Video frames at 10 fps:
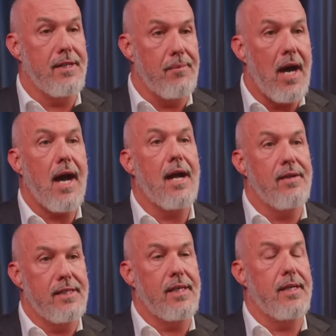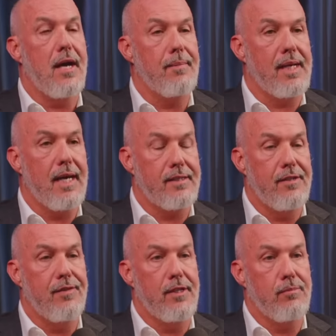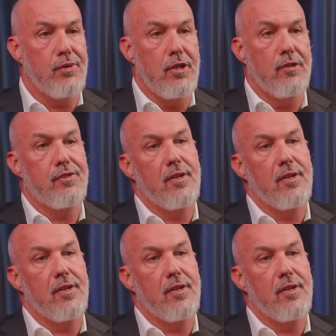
them higher as economic activity improved.